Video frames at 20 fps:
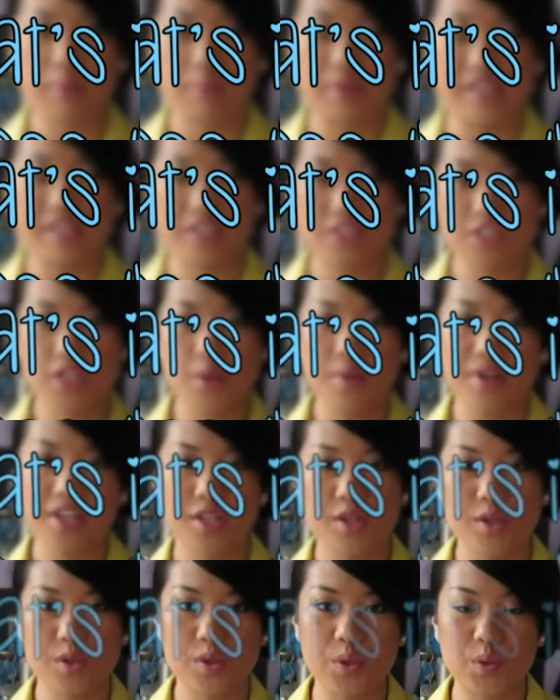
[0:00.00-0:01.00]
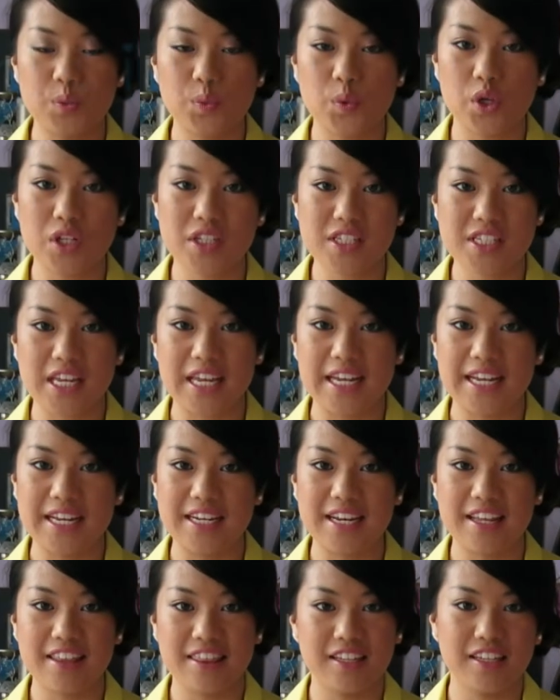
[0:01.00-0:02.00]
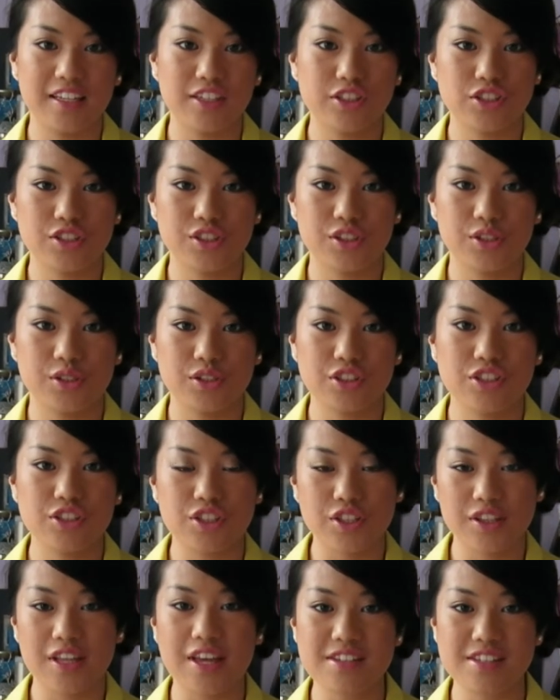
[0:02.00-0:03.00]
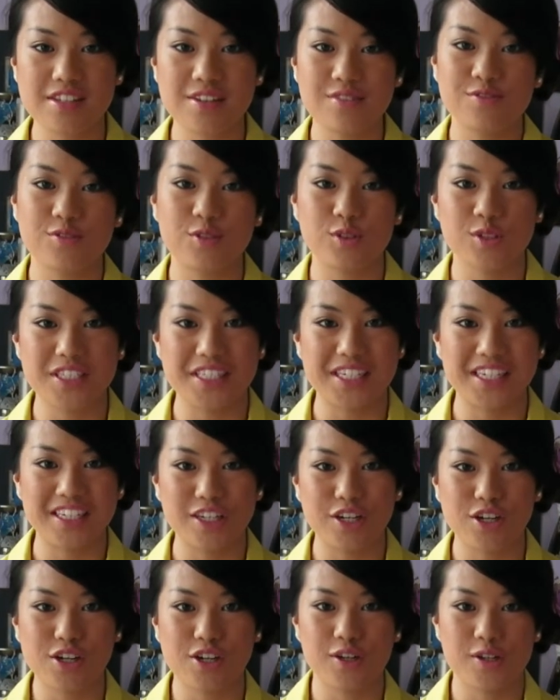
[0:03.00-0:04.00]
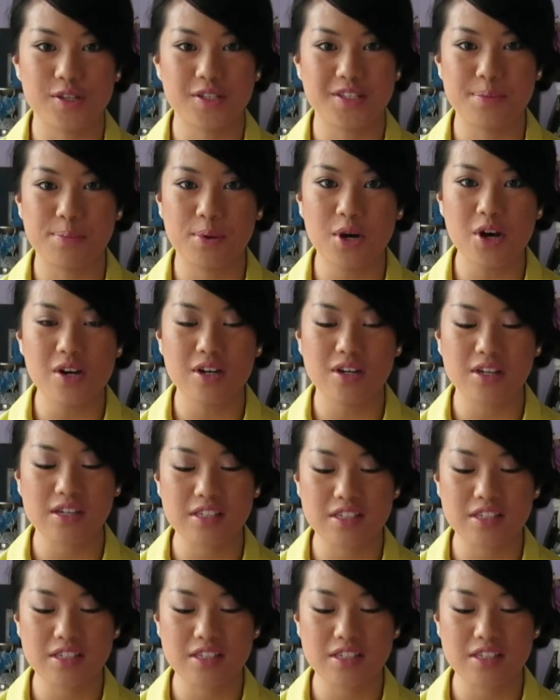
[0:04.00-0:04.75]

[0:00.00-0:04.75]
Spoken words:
to be showing you what's in the June 2014 Glossy Box.